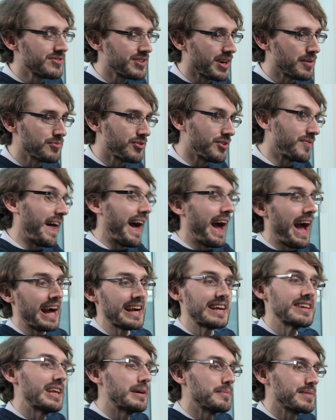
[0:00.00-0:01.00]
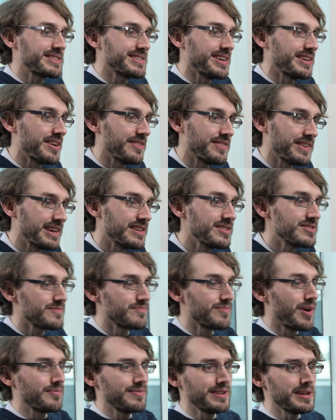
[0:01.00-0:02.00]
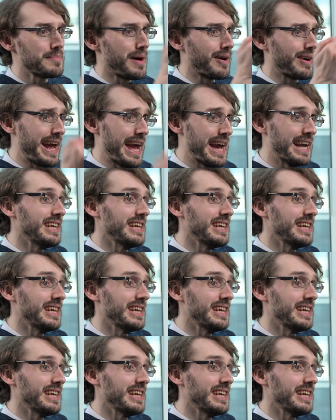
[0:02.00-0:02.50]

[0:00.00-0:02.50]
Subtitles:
in terms of that academic side of things, roughly about